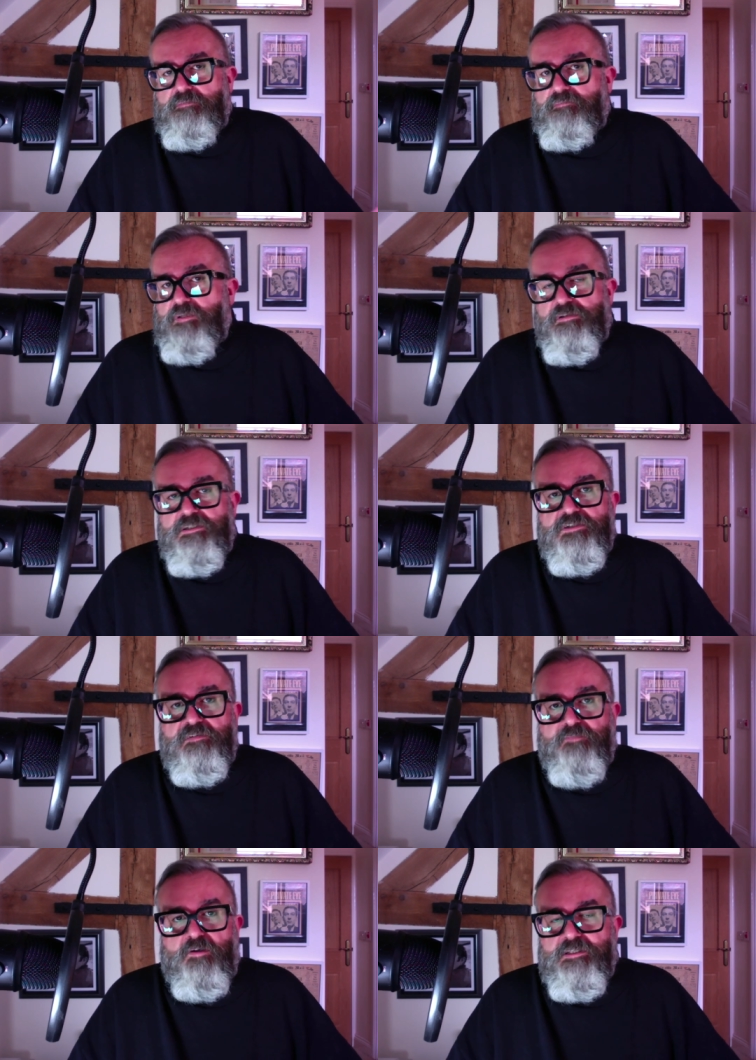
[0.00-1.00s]
don't need to
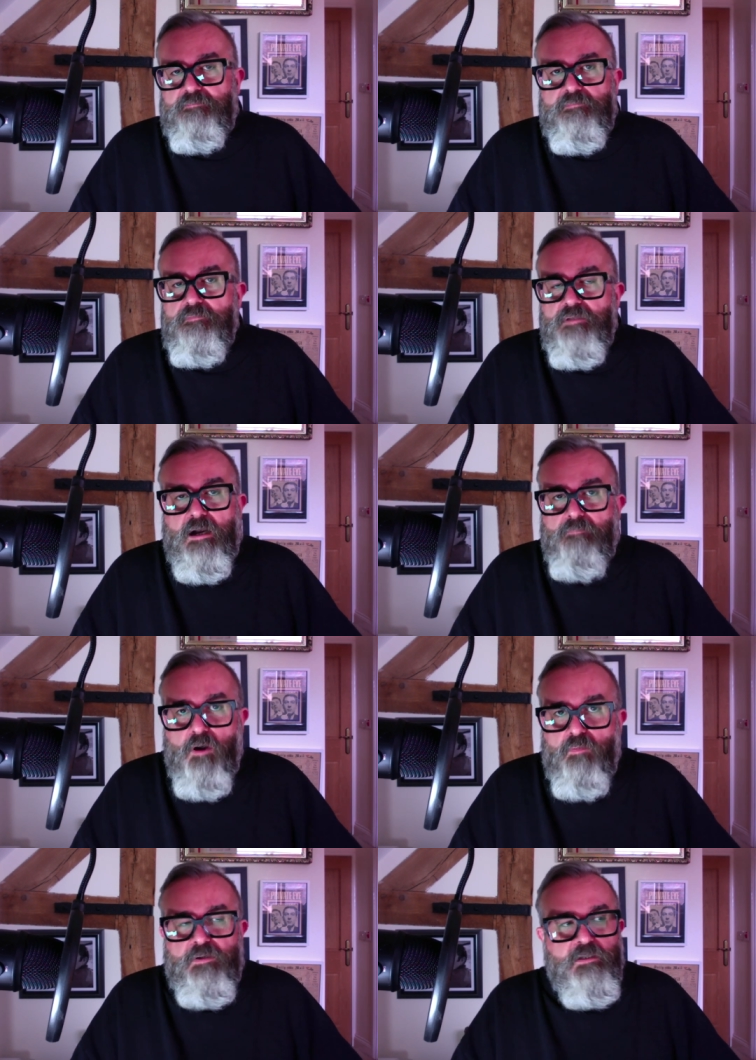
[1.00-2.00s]
define them, a
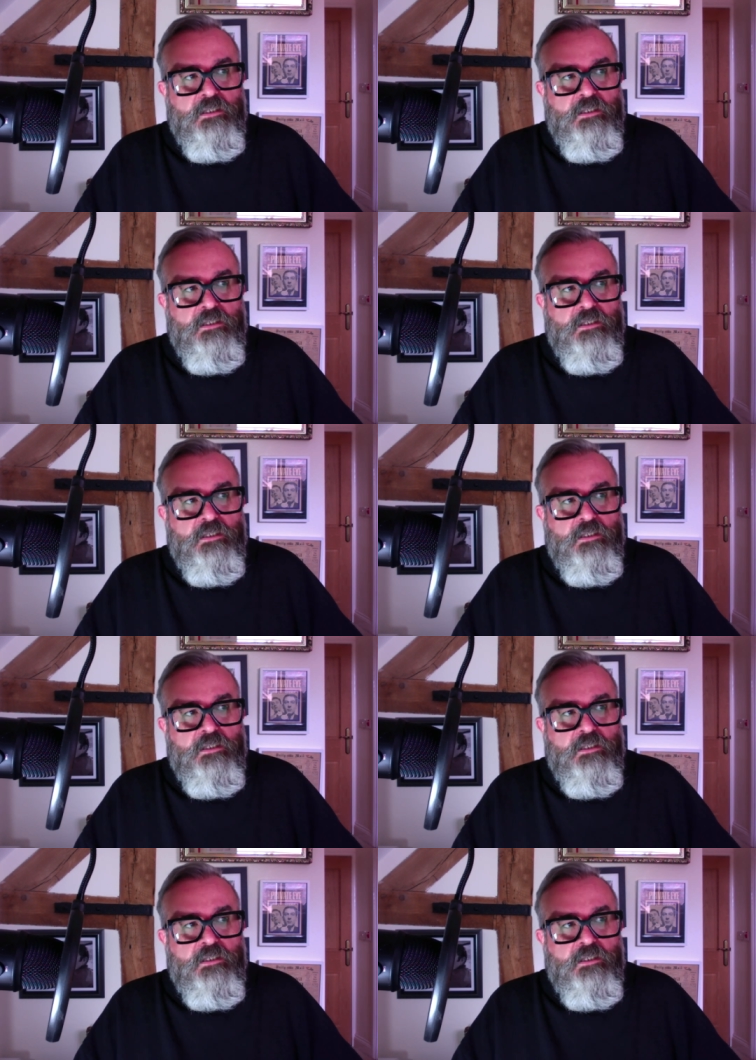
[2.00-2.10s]
mob,